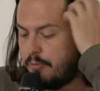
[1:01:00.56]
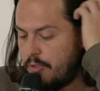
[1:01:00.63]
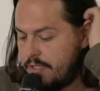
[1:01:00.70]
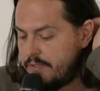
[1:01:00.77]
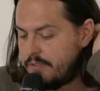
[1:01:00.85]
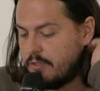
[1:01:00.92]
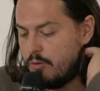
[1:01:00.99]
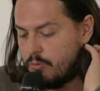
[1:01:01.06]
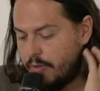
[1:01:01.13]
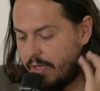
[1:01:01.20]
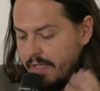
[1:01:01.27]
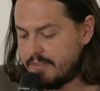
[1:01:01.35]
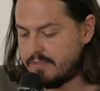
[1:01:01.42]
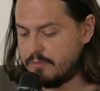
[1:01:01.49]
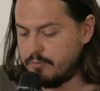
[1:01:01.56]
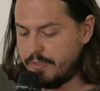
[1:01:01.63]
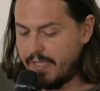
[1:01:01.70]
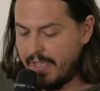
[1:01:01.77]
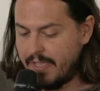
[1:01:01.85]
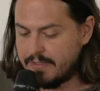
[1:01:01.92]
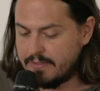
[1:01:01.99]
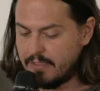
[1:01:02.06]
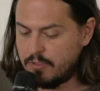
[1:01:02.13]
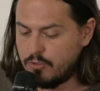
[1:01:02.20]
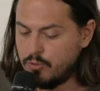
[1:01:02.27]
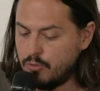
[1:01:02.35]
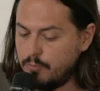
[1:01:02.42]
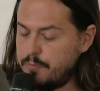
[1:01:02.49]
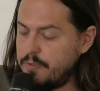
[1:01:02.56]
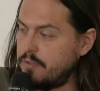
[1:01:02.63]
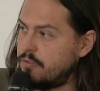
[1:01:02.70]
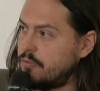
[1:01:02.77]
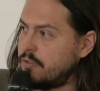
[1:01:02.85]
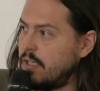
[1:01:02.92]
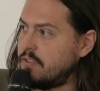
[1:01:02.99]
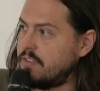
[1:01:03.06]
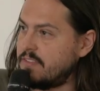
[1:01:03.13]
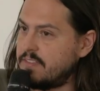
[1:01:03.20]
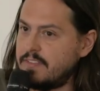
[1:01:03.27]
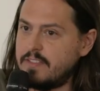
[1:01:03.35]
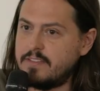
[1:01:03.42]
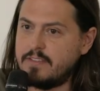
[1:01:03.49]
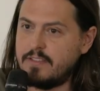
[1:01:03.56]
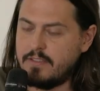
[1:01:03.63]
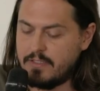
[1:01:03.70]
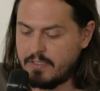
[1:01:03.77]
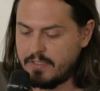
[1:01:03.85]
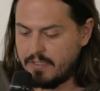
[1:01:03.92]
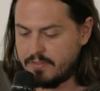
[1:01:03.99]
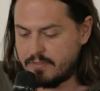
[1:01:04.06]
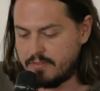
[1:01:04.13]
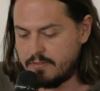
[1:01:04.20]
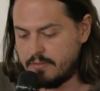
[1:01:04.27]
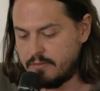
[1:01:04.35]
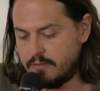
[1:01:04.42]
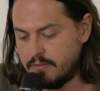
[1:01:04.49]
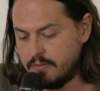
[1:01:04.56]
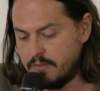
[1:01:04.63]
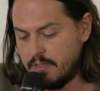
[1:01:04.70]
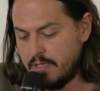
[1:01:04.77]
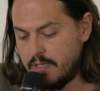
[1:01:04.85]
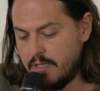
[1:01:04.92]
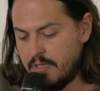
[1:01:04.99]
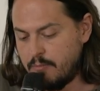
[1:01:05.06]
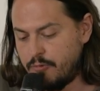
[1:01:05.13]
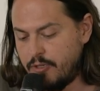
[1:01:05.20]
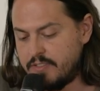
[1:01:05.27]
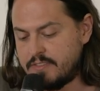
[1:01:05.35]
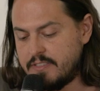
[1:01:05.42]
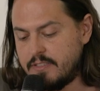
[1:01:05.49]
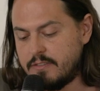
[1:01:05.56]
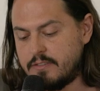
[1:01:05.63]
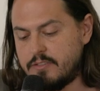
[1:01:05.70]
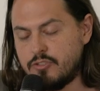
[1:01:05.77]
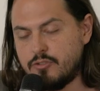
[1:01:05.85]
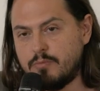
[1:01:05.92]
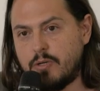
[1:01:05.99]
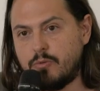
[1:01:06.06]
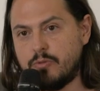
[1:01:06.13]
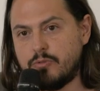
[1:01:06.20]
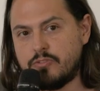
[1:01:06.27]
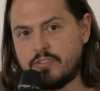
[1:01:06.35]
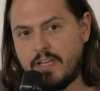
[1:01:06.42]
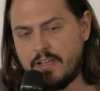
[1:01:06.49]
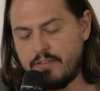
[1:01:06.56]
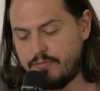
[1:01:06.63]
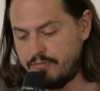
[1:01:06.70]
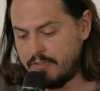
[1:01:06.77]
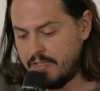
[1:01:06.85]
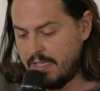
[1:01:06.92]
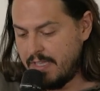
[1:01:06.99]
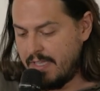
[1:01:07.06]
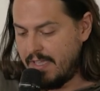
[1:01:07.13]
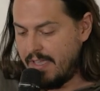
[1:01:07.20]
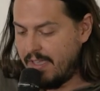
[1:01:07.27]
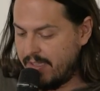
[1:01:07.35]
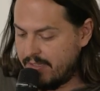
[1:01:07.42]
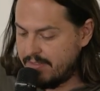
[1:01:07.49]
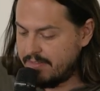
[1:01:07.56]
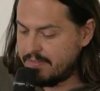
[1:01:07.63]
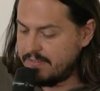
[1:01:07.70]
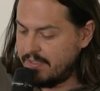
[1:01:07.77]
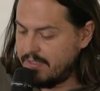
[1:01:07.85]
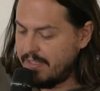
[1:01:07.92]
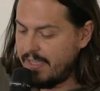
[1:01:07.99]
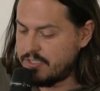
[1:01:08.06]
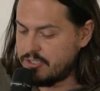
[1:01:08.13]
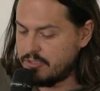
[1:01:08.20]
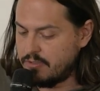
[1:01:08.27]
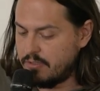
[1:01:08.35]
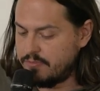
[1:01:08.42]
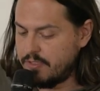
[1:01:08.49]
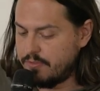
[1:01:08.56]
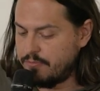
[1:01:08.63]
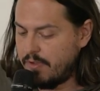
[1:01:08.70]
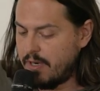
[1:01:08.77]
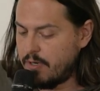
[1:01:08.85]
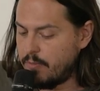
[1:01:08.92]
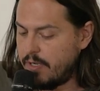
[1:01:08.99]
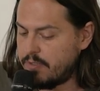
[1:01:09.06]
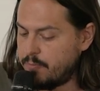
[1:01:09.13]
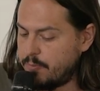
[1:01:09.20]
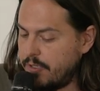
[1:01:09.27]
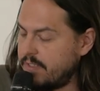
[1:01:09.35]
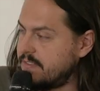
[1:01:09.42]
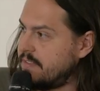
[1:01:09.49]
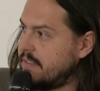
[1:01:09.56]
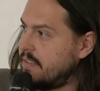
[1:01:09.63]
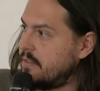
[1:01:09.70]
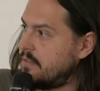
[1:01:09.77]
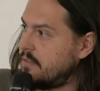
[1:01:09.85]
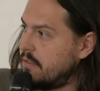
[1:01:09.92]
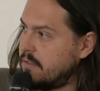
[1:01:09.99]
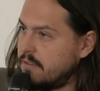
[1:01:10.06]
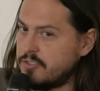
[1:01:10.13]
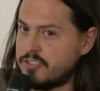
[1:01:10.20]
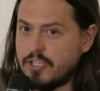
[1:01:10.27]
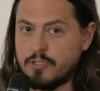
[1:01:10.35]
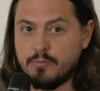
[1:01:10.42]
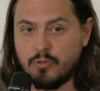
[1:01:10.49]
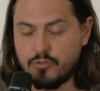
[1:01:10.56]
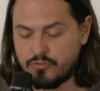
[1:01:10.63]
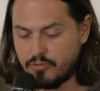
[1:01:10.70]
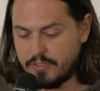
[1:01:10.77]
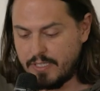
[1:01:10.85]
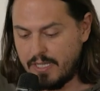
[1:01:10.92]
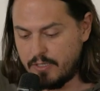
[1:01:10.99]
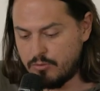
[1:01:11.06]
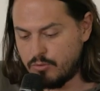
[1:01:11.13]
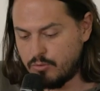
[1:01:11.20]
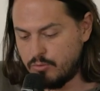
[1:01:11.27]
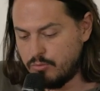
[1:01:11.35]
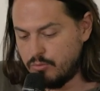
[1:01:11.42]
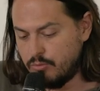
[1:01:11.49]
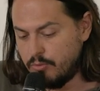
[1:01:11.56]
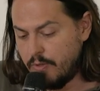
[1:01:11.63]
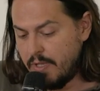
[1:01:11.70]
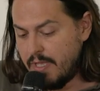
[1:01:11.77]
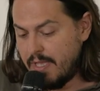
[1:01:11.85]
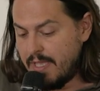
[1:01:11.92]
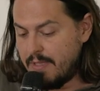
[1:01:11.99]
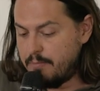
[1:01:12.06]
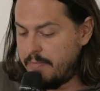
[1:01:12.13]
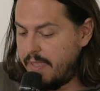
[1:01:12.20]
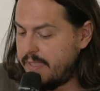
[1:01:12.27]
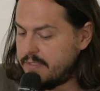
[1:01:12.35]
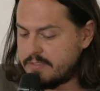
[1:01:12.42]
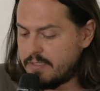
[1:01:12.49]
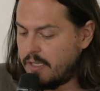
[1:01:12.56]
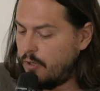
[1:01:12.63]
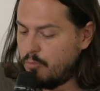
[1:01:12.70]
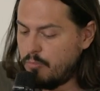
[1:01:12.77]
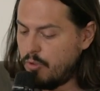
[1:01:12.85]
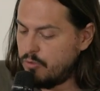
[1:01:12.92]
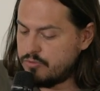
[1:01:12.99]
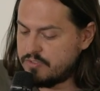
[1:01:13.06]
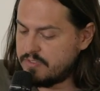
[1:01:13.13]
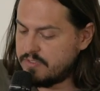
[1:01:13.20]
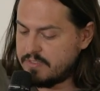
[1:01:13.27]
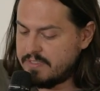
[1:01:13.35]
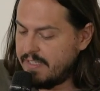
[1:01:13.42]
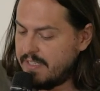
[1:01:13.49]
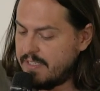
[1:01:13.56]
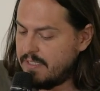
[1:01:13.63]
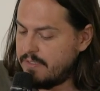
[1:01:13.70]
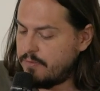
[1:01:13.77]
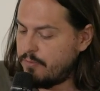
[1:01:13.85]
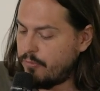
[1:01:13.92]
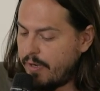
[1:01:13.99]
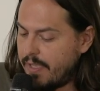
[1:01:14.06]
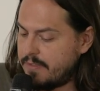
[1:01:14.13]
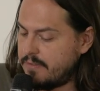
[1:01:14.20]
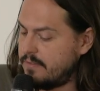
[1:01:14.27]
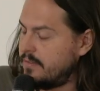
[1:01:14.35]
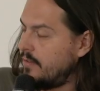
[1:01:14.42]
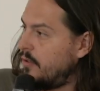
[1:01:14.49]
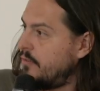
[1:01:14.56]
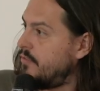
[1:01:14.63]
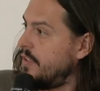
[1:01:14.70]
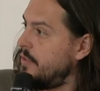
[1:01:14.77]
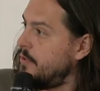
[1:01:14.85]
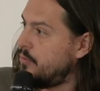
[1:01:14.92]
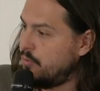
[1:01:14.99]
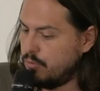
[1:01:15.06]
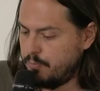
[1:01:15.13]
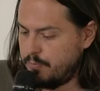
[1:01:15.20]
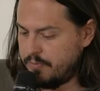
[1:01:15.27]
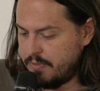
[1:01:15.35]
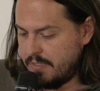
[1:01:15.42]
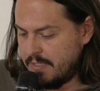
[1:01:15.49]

political crisis. We had a coup in 2016 against President Dilma Rousseff and the election of the far-right president Jair Bolsonaro, who makes almost daily threats of a new coup,